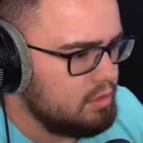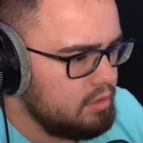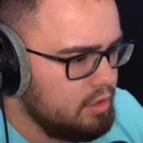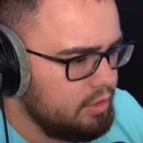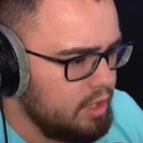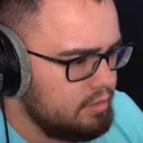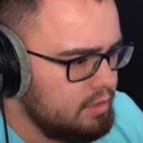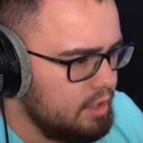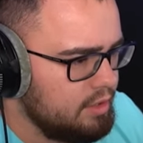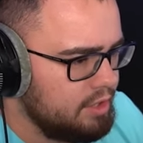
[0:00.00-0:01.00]
No, you're not.
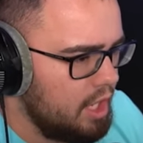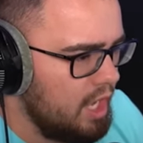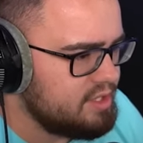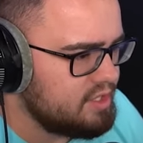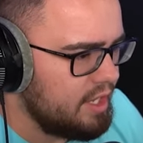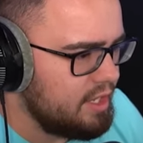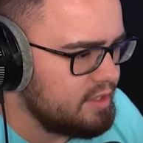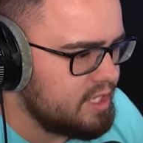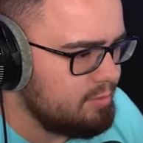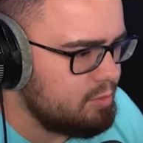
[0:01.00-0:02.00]
The, the dodge is like in the
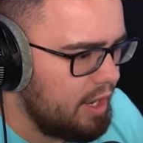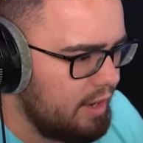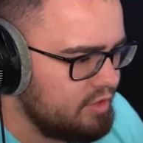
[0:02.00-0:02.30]
same spot every